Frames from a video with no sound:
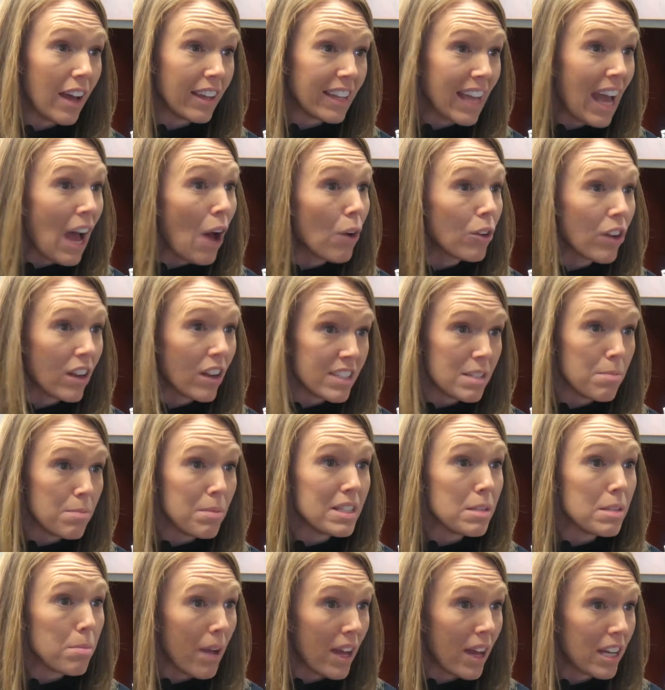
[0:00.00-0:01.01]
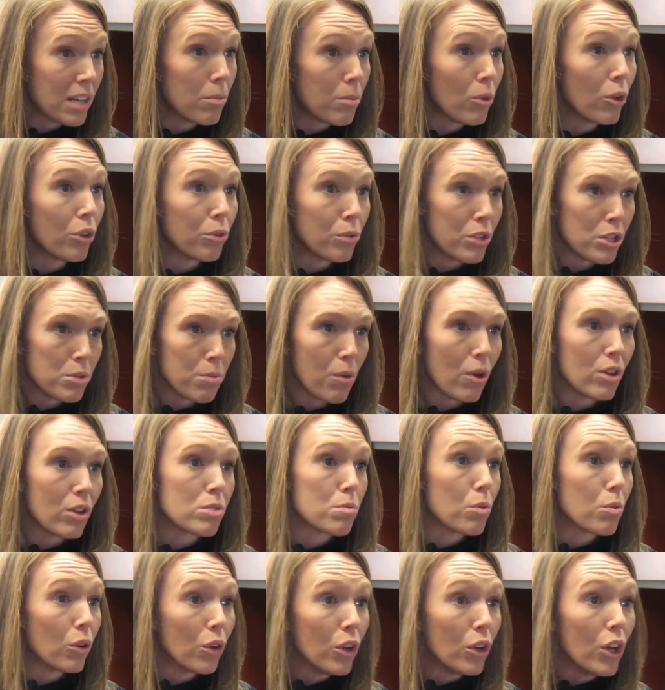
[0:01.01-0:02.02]
count on to be dependable and
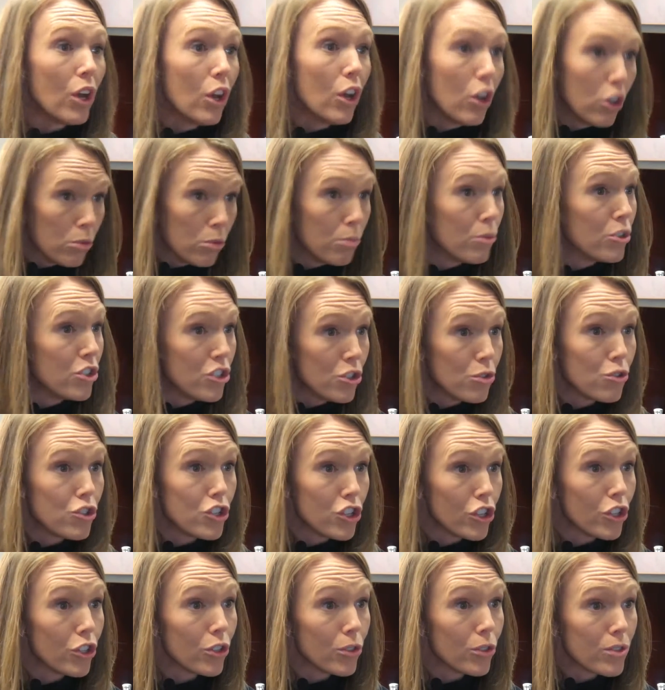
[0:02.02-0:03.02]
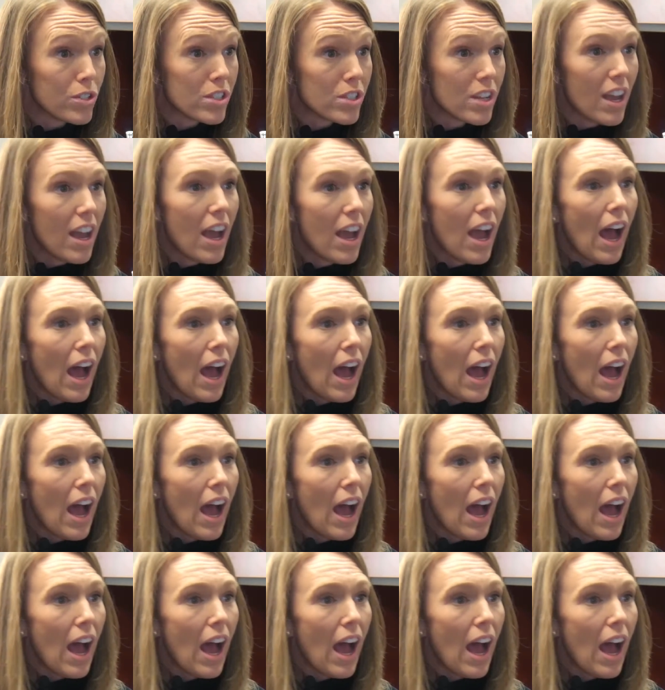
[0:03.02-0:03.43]
responsible, whom would you choose?